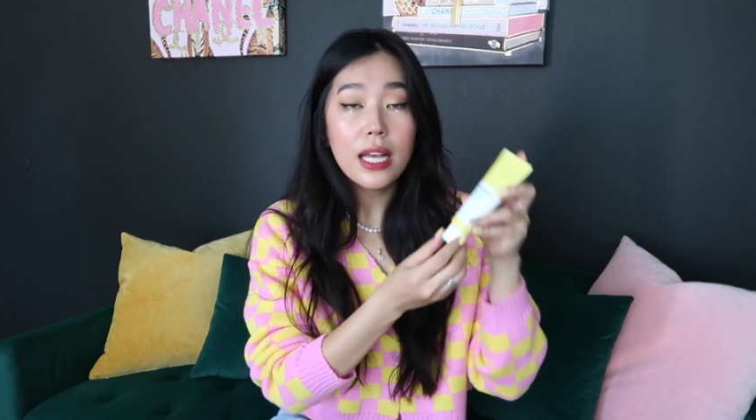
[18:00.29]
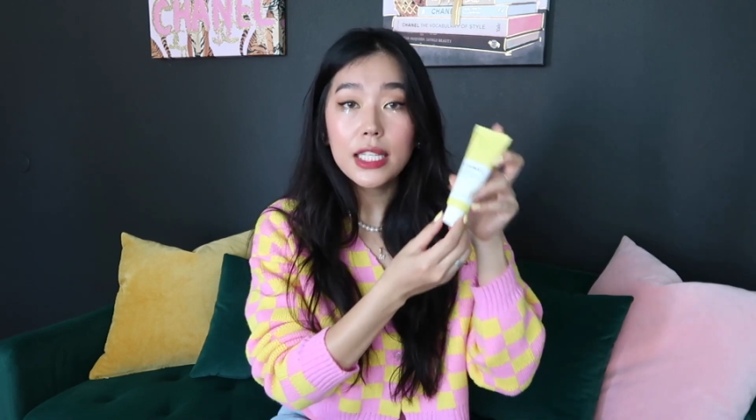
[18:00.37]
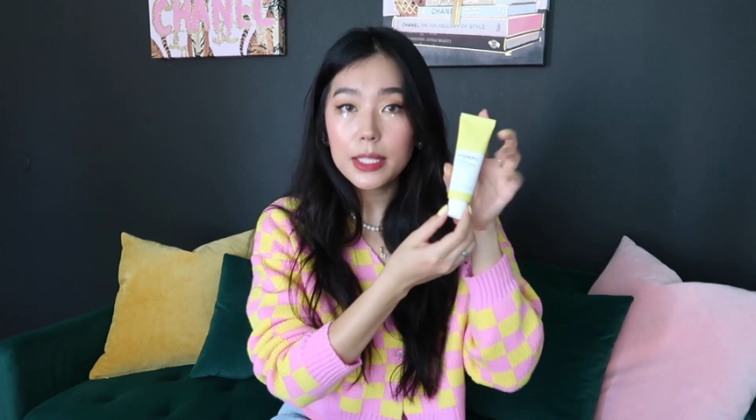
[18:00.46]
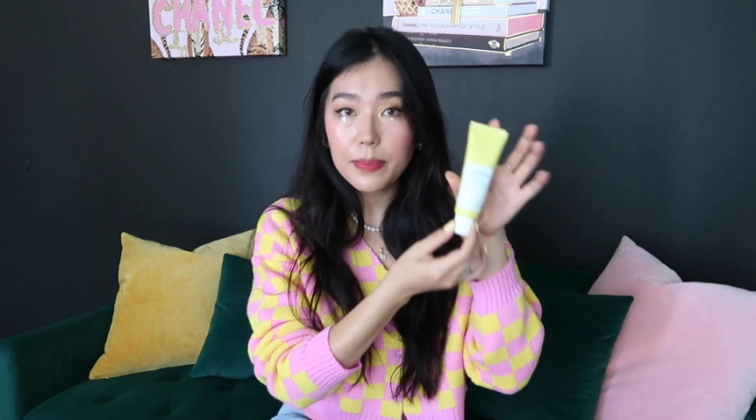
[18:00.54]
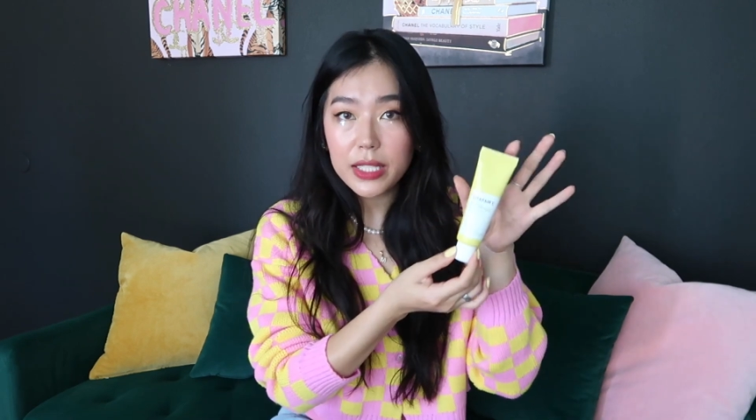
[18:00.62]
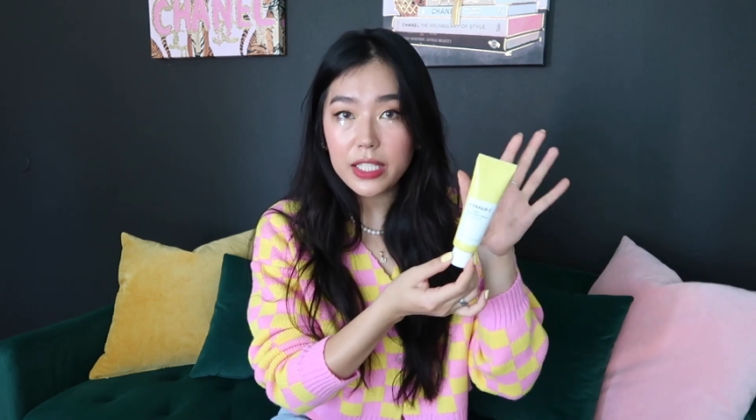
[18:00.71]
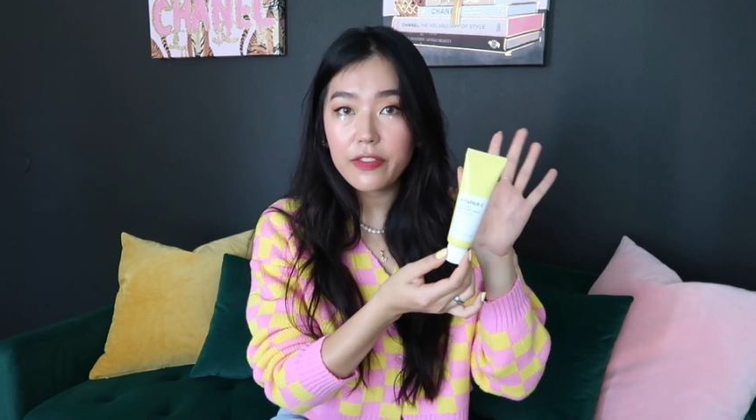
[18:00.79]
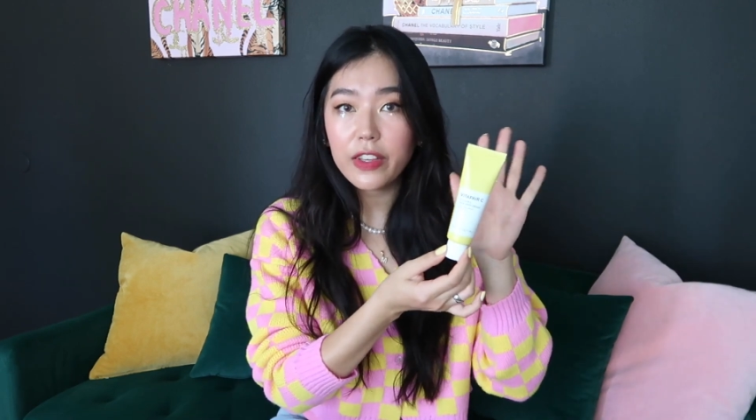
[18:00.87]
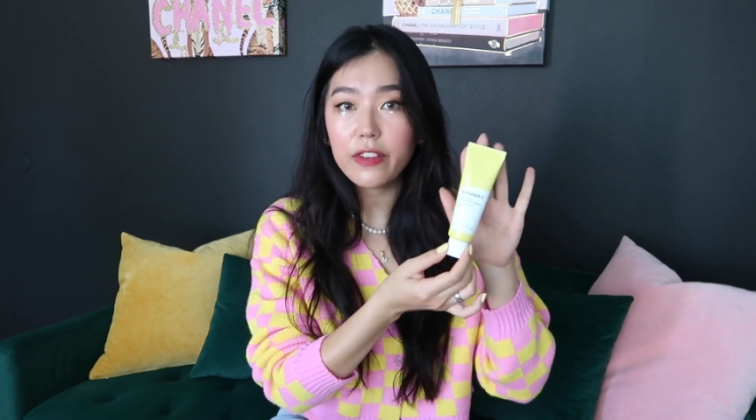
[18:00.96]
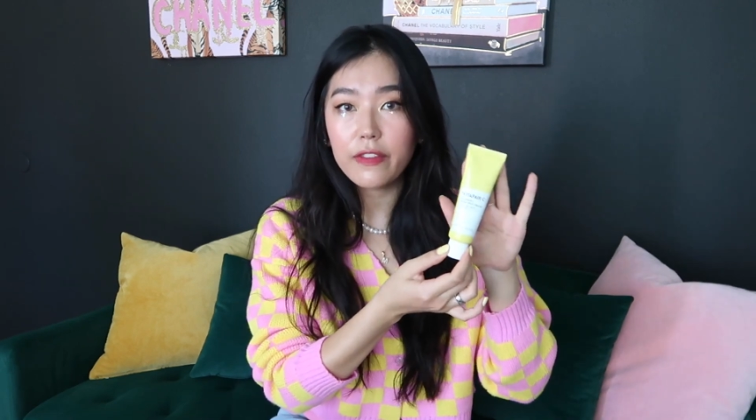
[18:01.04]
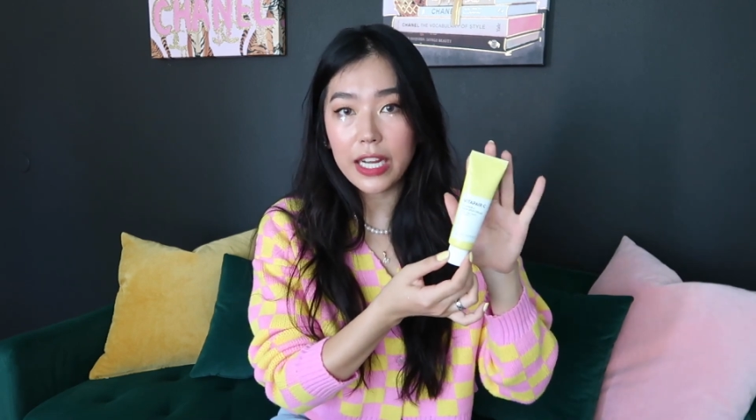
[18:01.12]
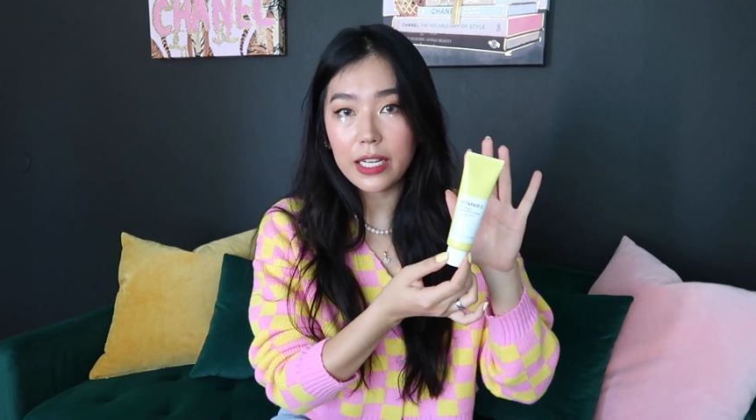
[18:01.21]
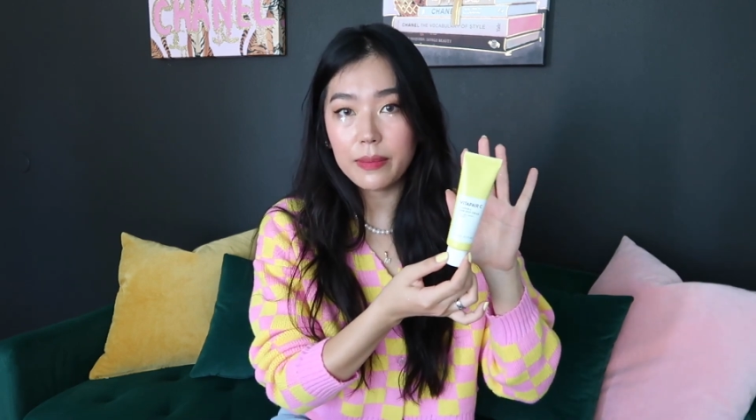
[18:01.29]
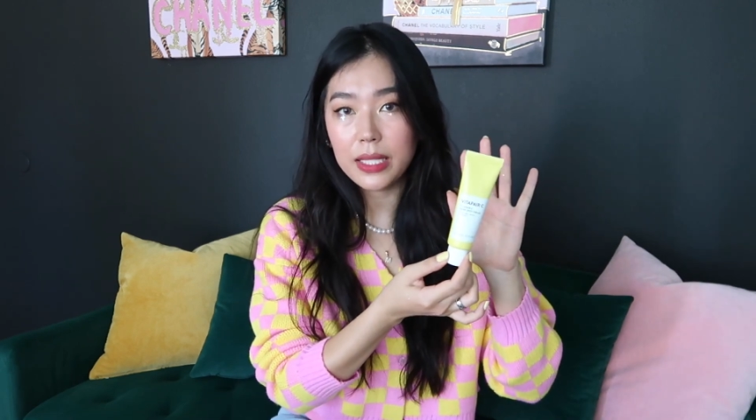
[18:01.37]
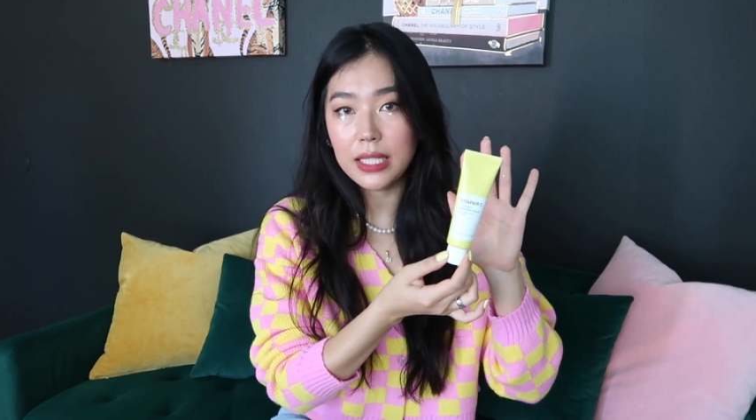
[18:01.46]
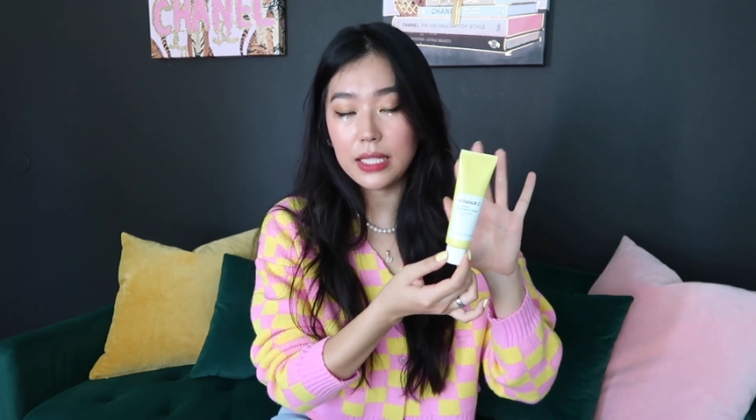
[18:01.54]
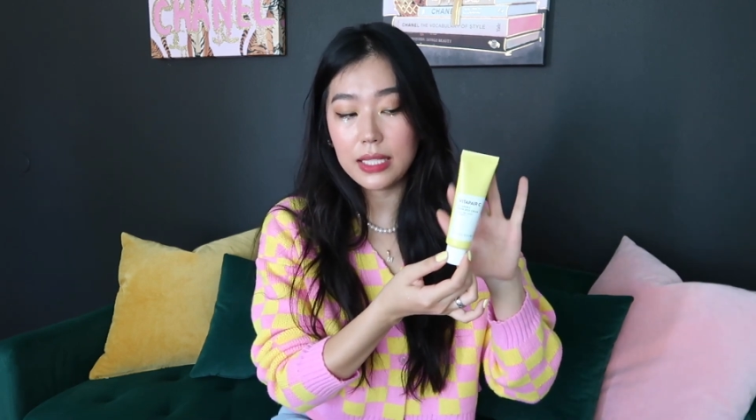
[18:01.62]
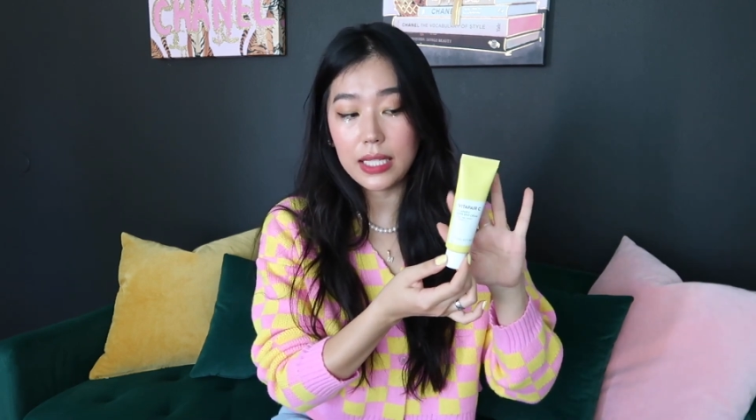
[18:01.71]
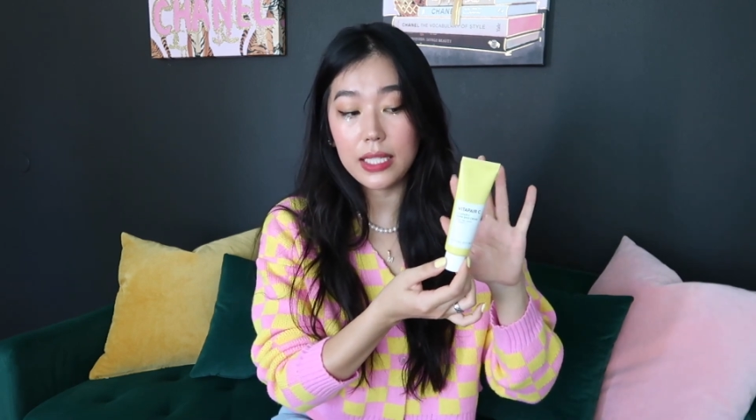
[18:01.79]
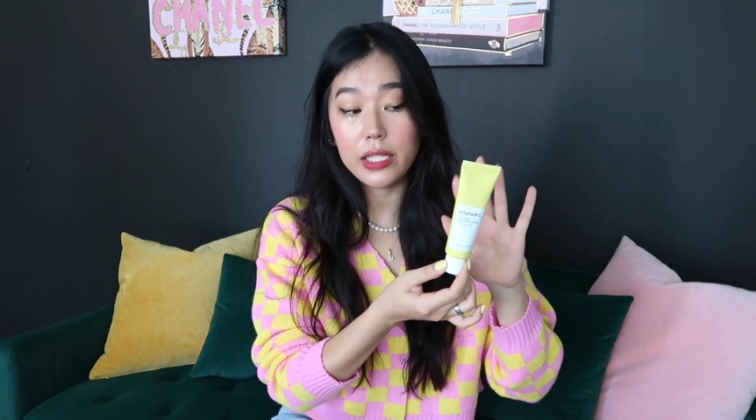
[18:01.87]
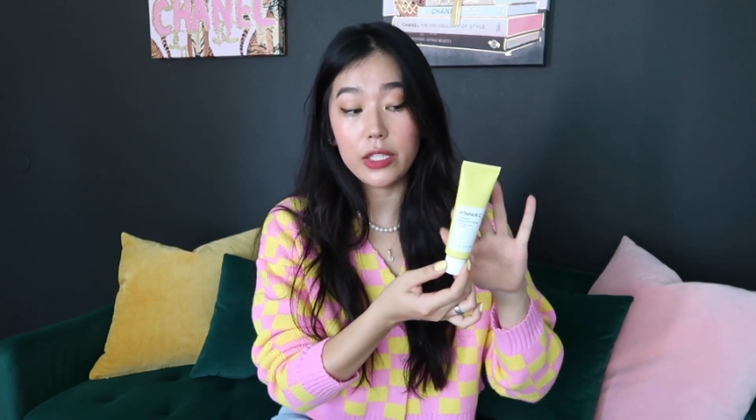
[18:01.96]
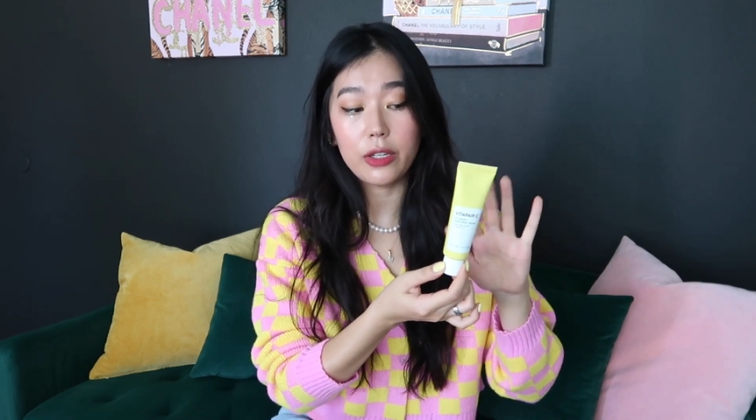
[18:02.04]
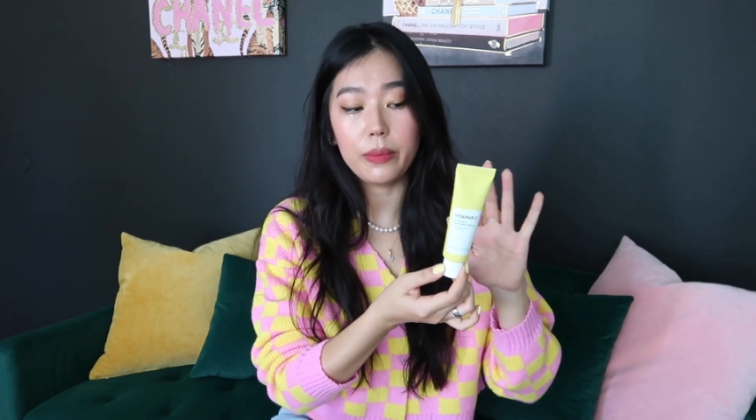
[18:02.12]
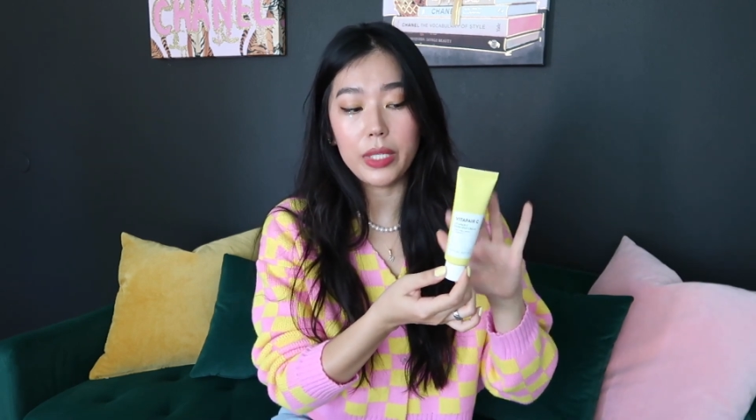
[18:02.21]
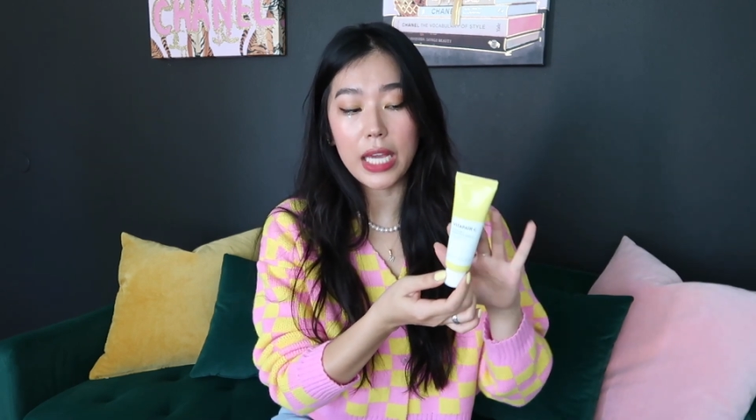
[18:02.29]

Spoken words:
specific vitamin C serum